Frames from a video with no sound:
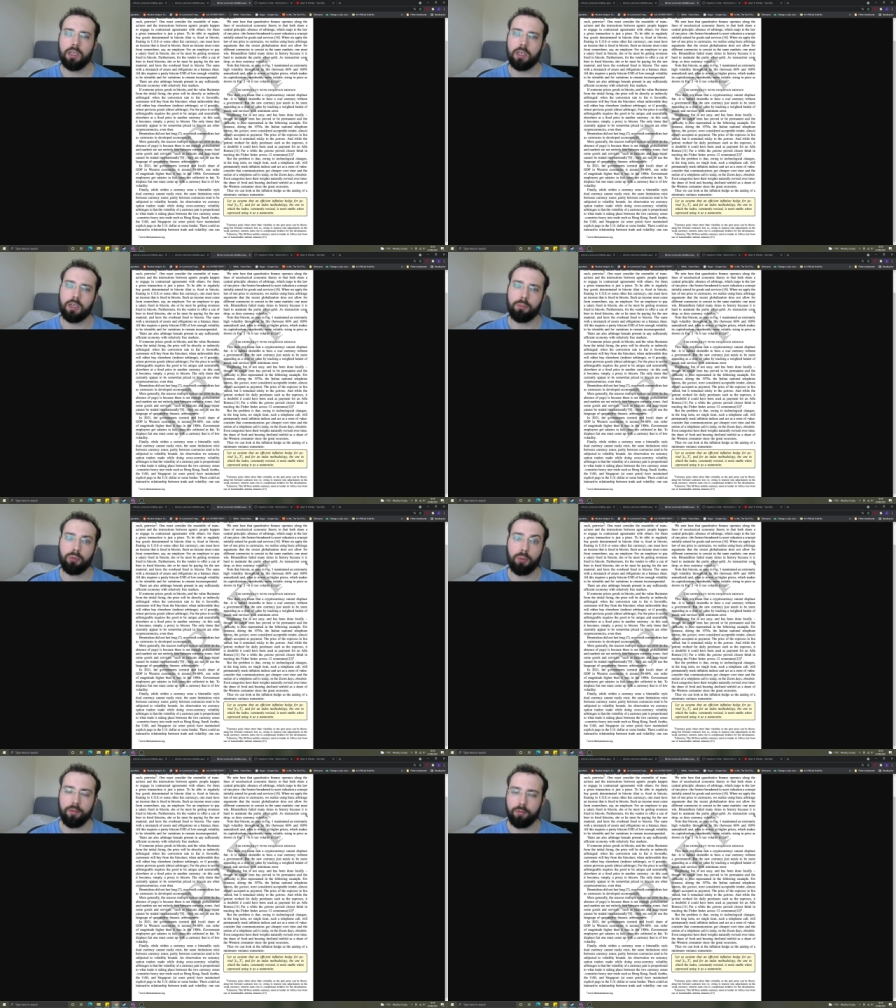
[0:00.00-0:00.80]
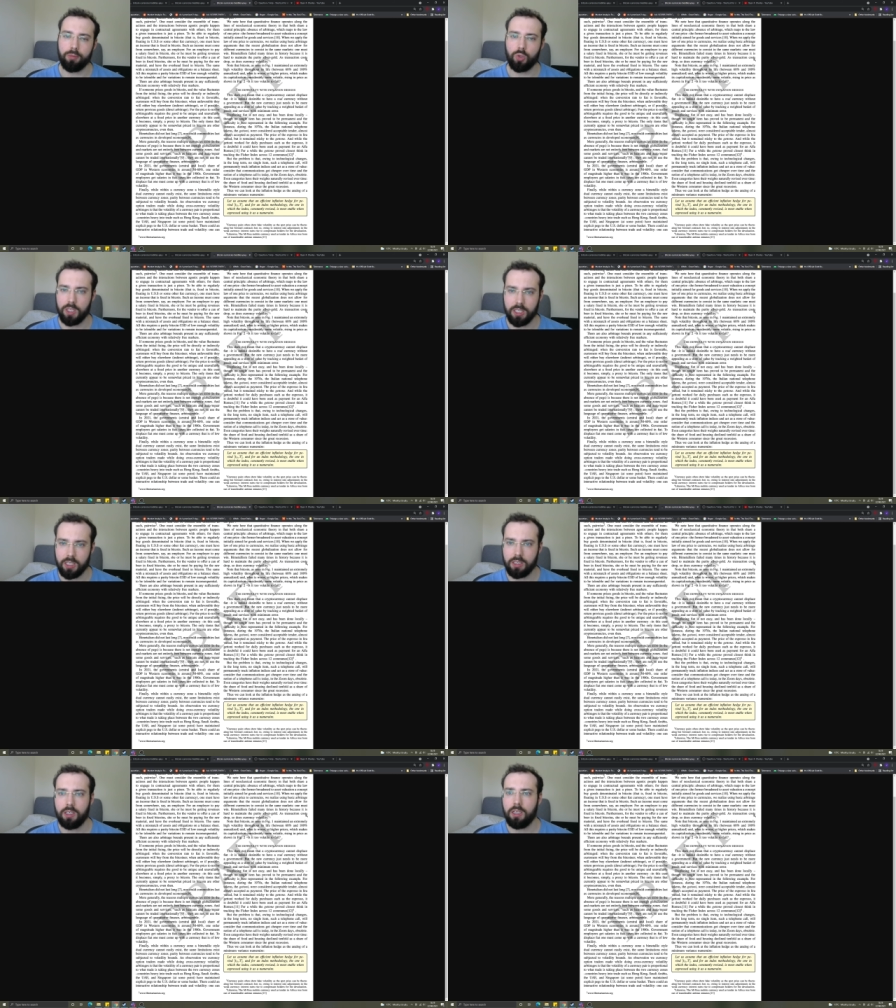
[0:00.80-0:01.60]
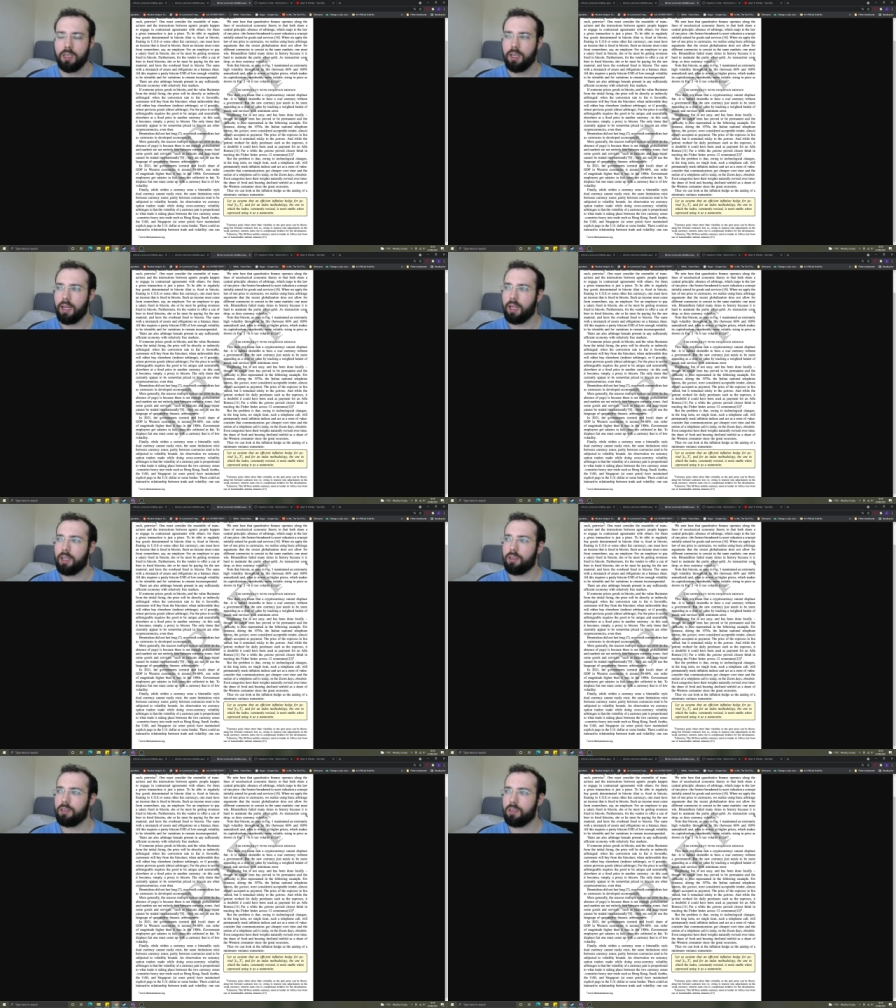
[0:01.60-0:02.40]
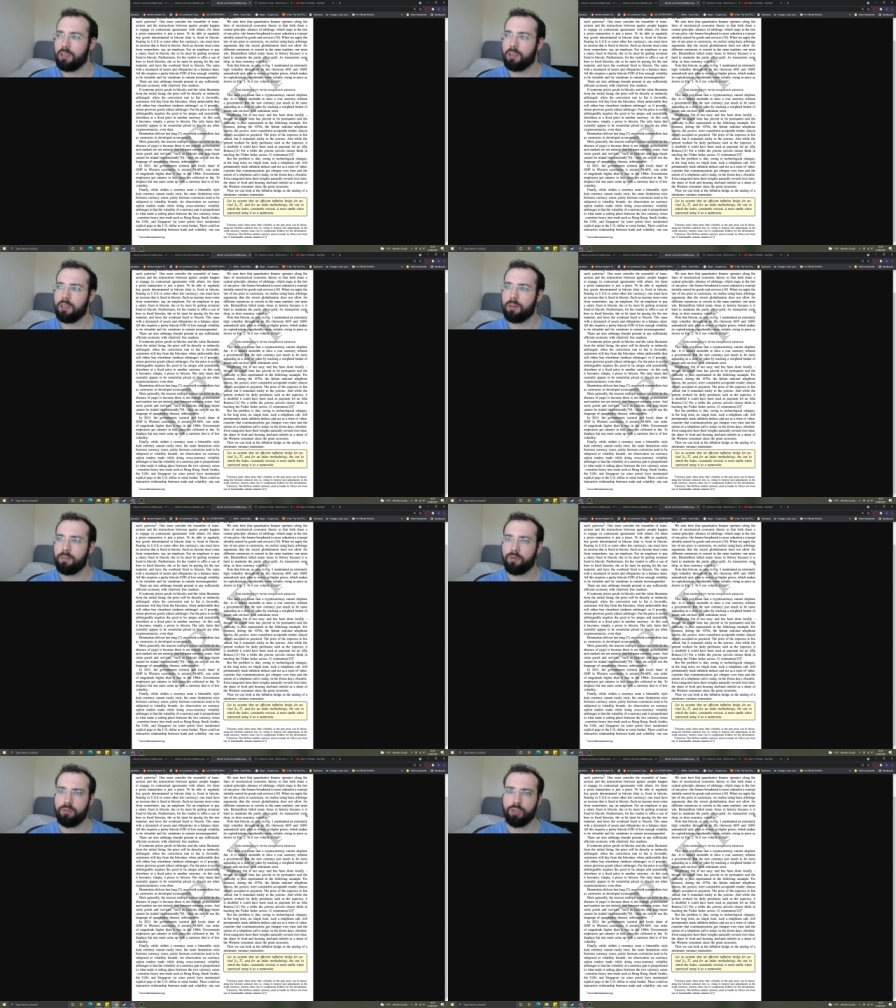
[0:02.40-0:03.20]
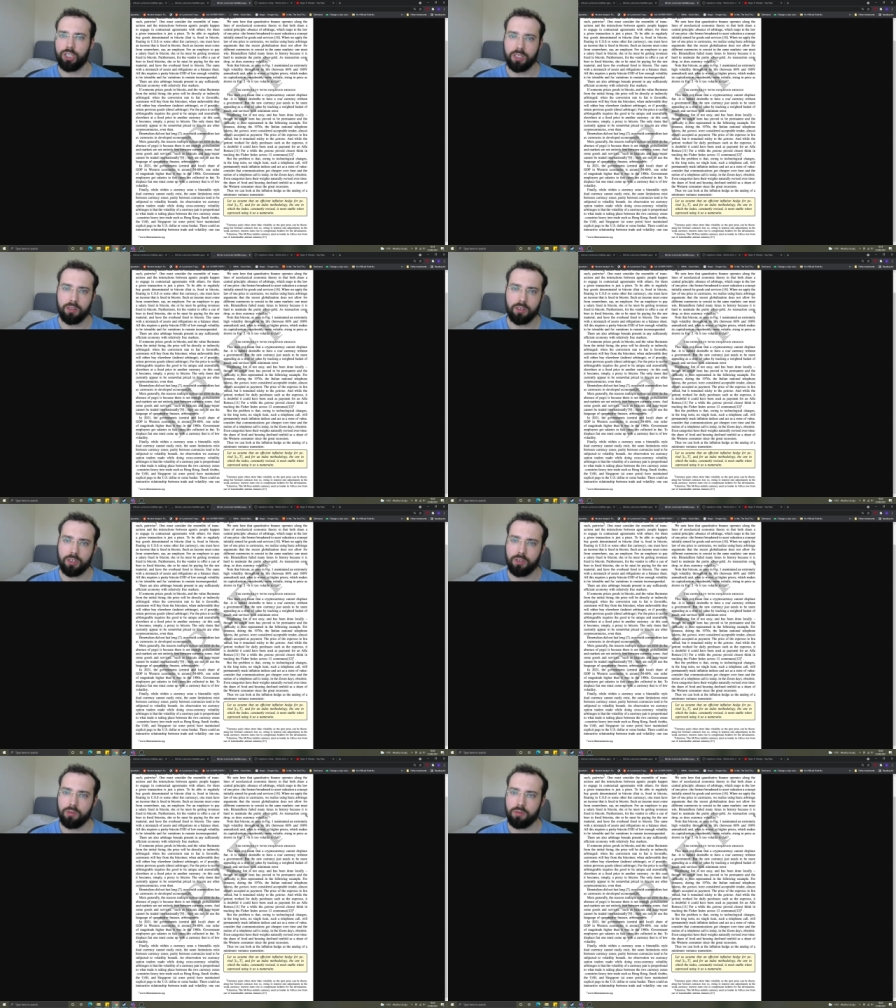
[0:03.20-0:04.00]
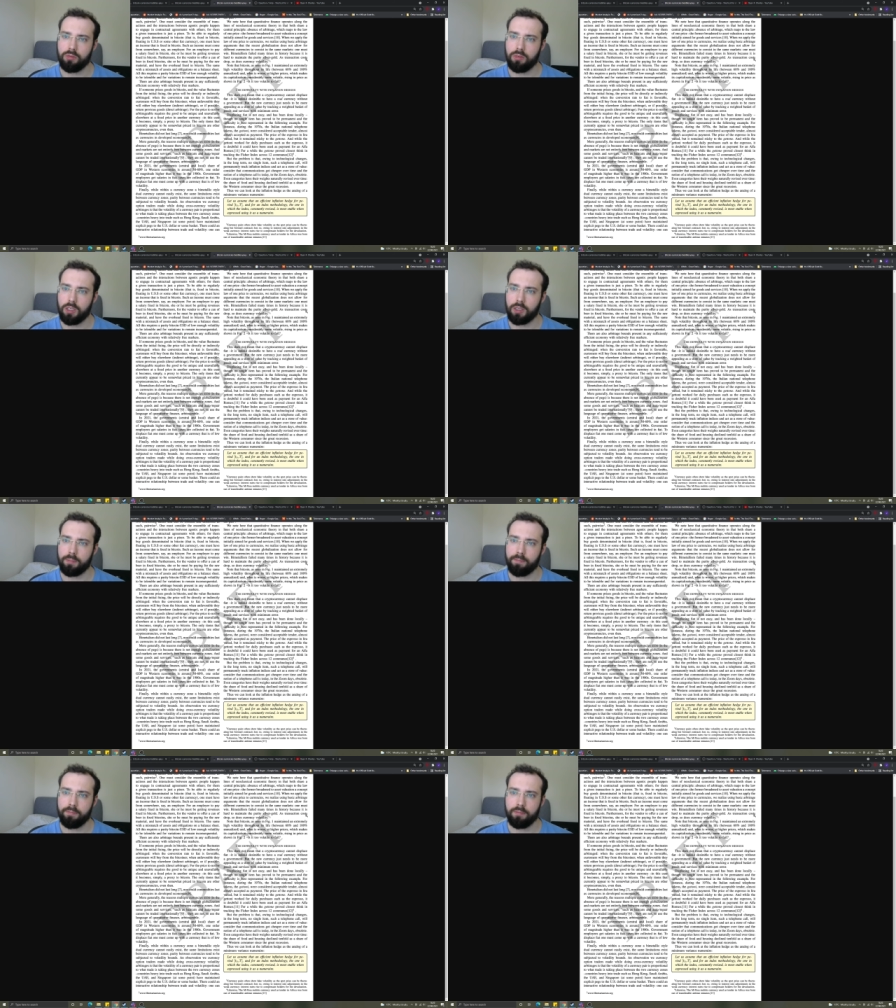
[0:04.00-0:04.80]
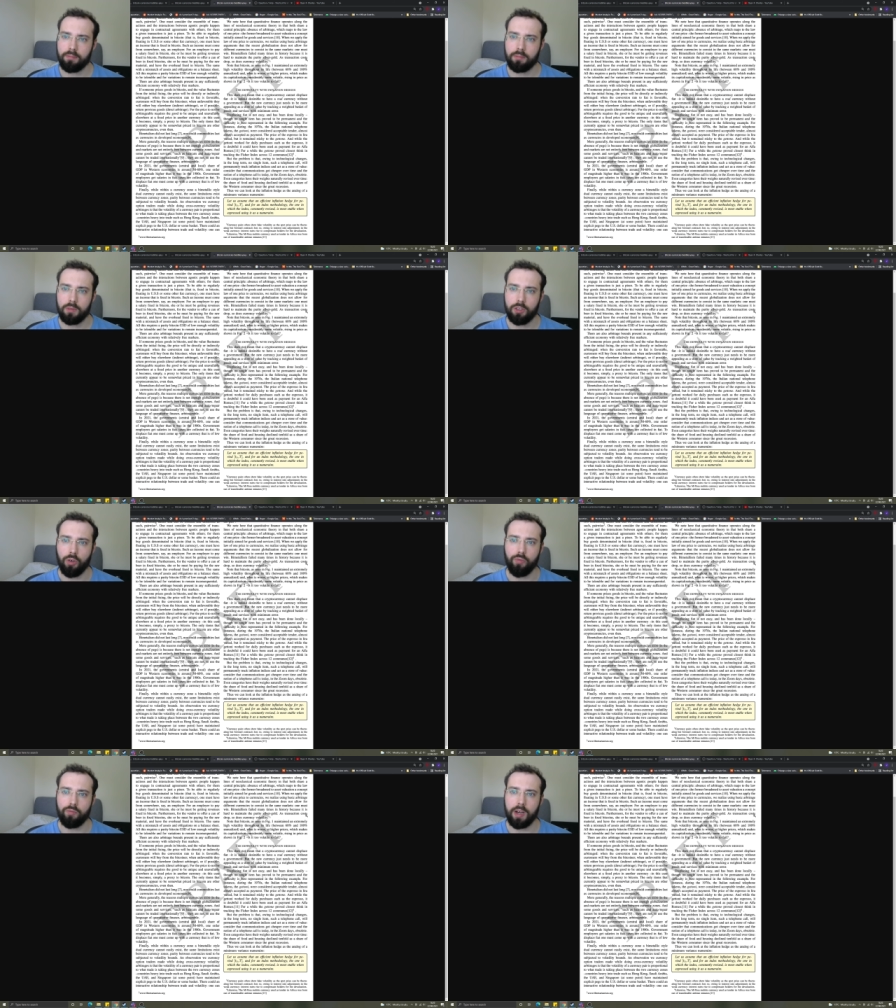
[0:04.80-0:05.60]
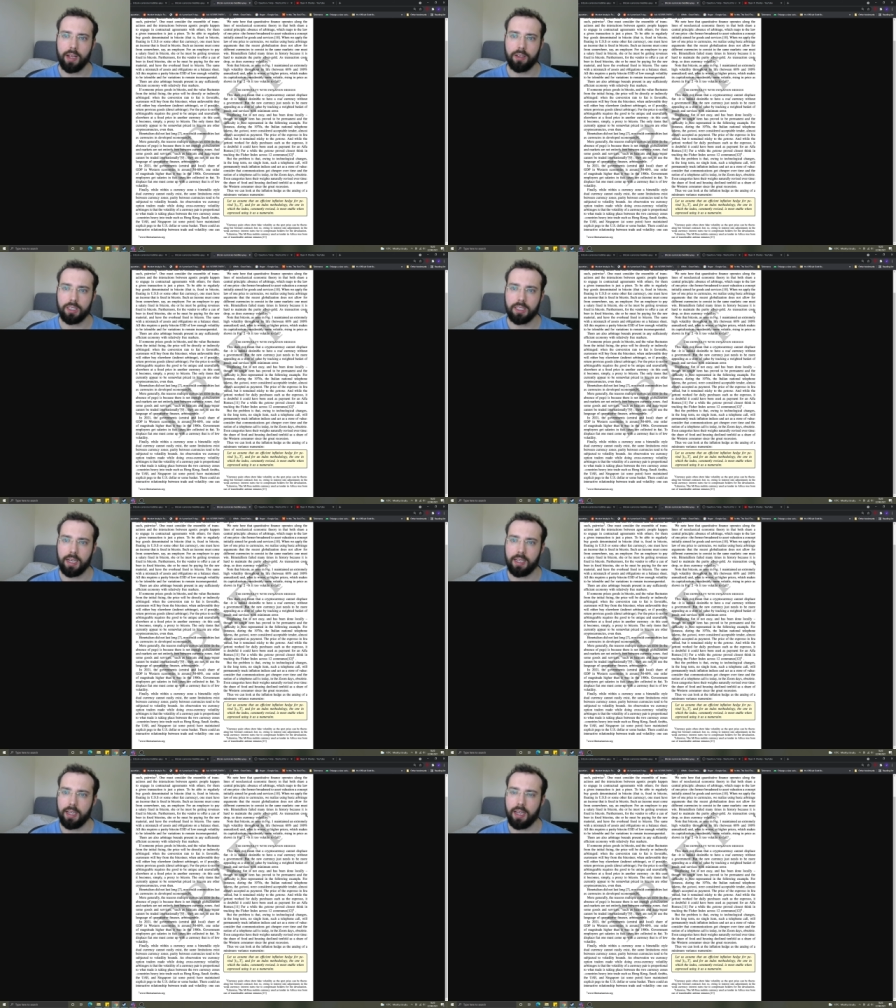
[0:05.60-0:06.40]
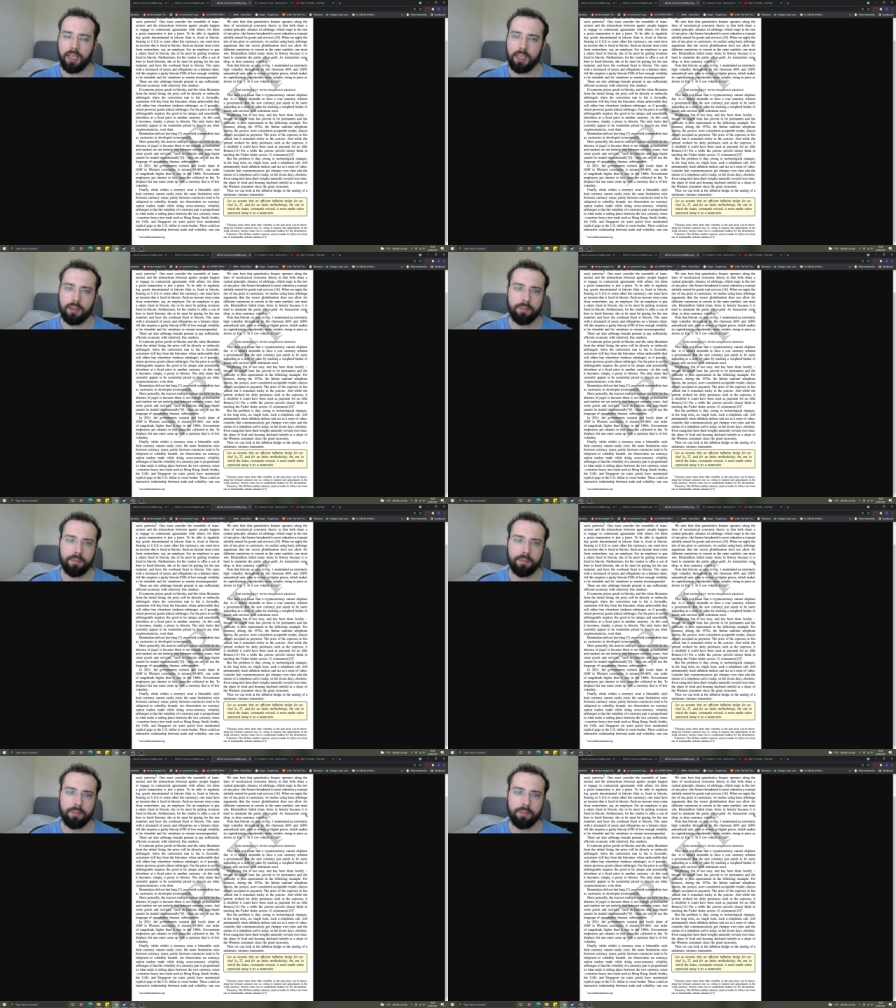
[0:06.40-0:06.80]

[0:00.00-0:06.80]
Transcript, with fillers: uh, probably from Twitter and um, from shills who um, don't really understand any